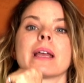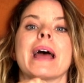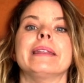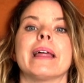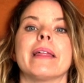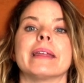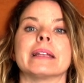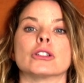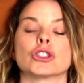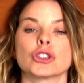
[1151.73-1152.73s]
and
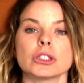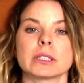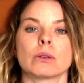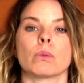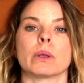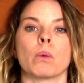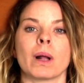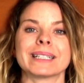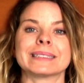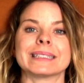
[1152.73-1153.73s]
in Schutzhund, we
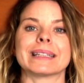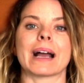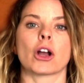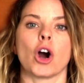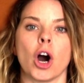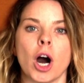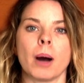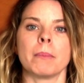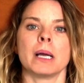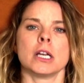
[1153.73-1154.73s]
want to see that
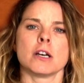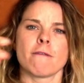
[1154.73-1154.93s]
calm,